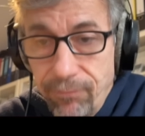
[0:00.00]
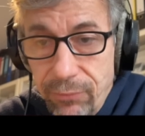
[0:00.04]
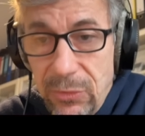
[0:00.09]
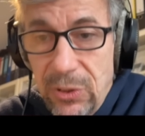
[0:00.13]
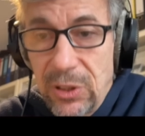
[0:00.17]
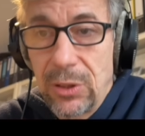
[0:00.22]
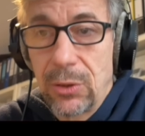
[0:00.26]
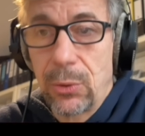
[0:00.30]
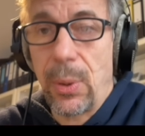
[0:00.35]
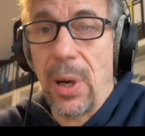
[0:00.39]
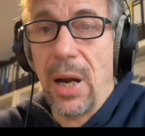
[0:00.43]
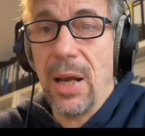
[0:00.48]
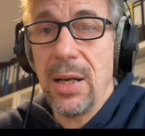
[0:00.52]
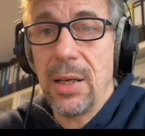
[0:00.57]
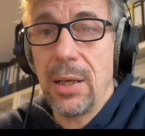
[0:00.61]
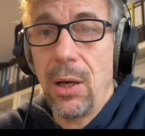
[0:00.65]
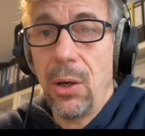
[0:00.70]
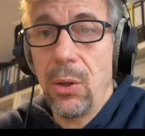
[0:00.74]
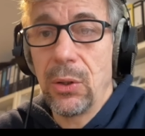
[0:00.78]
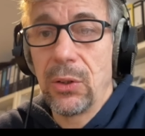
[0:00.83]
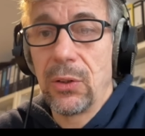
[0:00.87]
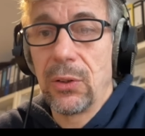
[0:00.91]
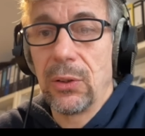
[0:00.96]
Try it
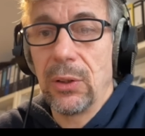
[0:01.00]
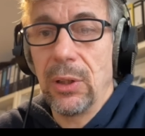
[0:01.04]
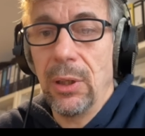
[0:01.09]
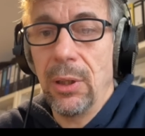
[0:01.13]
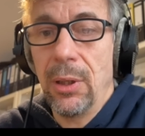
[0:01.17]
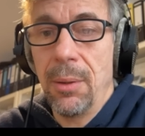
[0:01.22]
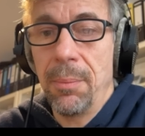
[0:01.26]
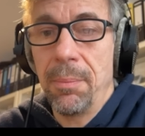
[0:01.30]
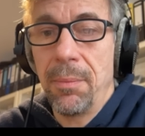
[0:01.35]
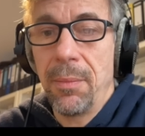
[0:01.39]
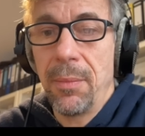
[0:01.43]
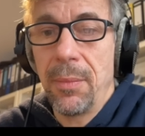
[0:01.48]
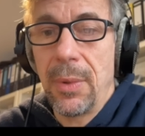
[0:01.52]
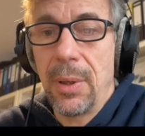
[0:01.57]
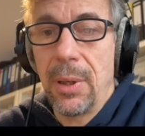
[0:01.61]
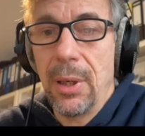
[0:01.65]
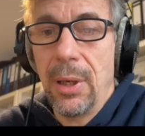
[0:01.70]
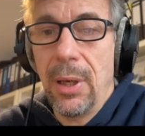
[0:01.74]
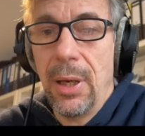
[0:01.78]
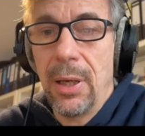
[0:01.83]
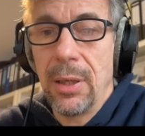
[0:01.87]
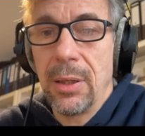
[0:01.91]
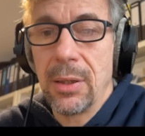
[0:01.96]
out
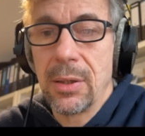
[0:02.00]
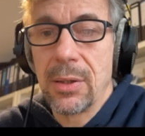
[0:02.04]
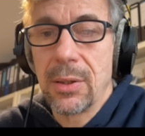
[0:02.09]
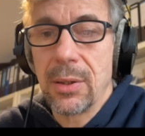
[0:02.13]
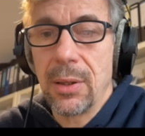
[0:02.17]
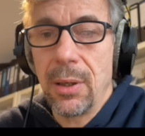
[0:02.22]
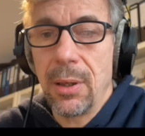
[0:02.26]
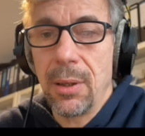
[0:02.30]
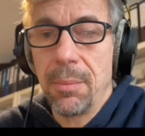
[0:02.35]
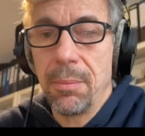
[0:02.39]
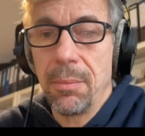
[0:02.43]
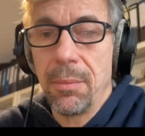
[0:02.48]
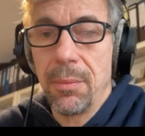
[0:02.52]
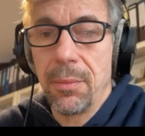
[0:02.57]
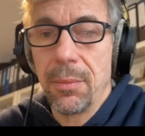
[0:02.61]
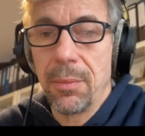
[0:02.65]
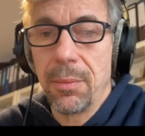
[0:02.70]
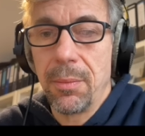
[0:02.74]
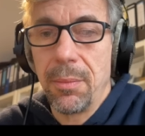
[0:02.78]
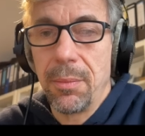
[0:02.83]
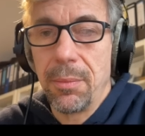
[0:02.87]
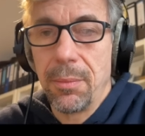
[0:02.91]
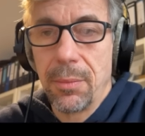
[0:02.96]
and
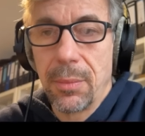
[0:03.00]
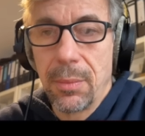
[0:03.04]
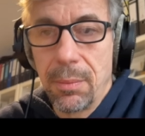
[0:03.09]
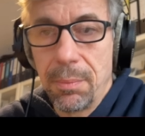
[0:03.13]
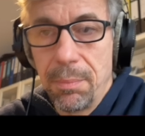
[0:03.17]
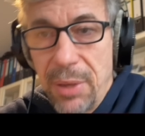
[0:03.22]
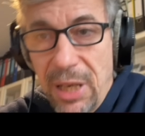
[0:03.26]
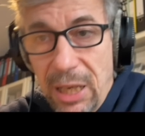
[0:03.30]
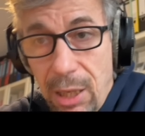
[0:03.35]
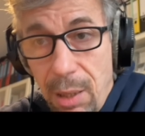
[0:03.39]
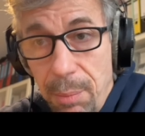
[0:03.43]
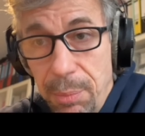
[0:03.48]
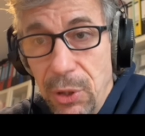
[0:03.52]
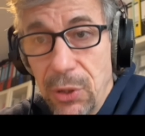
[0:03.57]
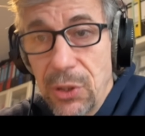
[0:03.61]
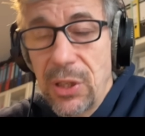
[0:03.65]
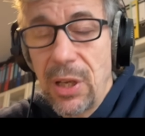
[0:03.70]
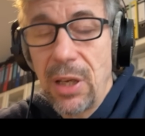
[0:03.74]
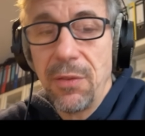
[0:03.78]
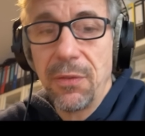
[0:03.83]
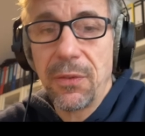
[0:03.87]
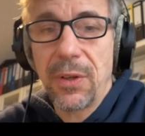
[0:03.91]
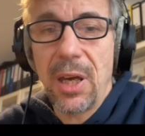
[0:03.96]
back up your
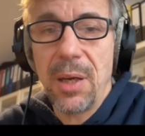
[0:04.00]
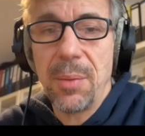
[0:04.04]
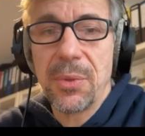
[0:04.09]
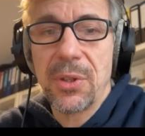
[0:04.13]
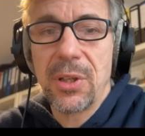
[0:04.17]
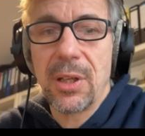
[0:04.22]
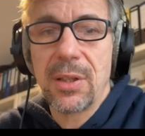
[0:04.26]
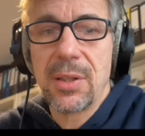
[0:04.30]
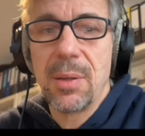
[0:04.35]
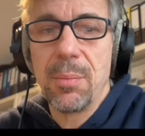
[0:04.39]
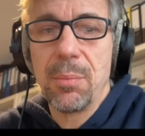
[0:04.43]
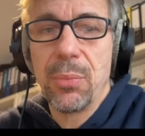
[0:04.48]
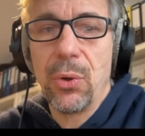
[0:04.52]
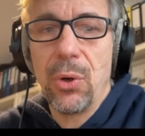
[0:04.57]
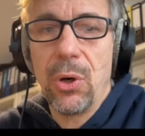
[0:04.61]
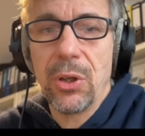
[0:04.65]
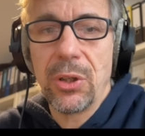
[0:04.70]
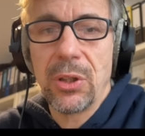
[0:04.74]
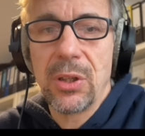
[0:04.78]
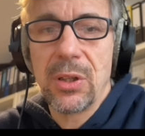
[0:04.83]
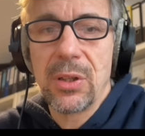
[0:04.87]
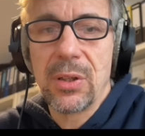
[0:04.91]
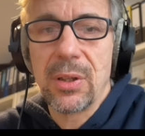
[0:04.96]
save games. That's
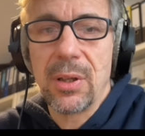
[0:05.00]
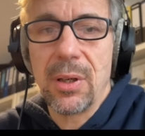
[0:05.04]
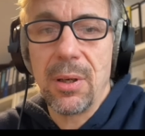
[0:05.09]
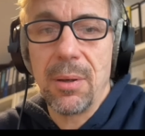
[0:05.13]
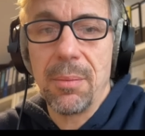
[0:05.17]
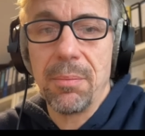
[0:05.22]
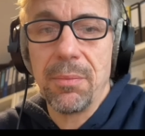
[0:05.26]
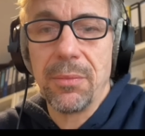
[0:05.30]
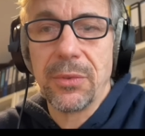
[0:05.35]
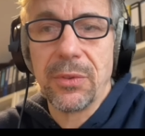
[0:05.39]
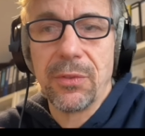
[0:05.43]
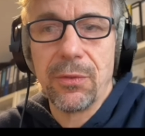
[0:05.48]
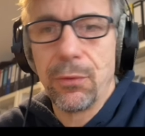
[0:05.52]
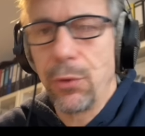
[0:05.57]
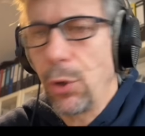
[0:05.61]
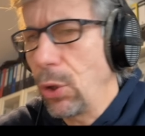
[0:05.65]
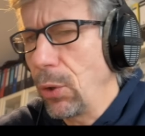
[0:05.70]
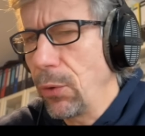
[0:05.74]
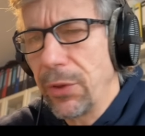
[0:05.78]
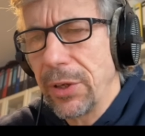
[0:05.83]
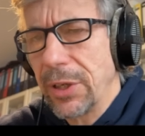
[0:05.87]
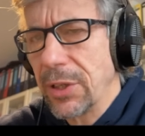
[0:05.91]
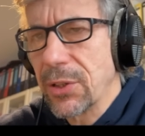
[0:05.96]
important.
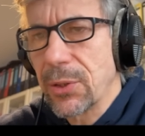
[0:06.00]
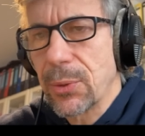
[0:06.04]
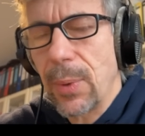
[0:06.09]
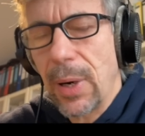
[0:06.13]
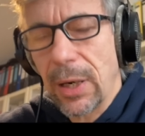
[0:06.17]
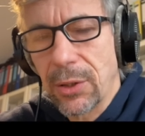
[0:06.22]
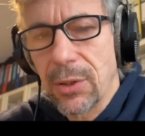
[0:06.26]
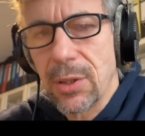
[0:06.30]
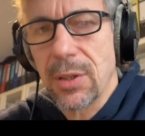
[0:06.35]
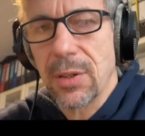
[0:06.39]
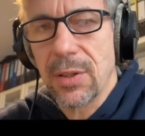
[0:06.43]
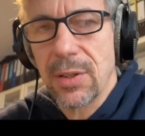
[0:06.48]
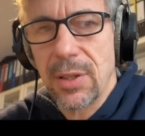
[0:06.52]
Follow the instructions.